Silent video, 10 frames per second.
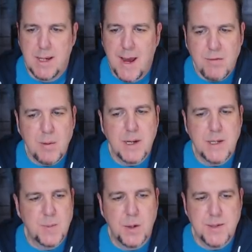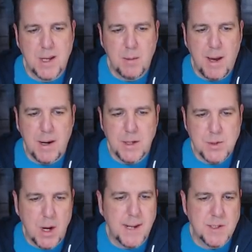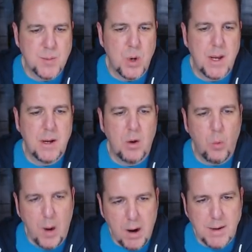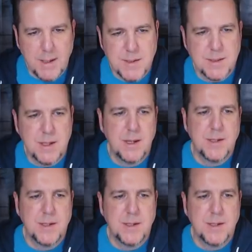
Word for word: Everybody is posting about it, trying to spread awareness,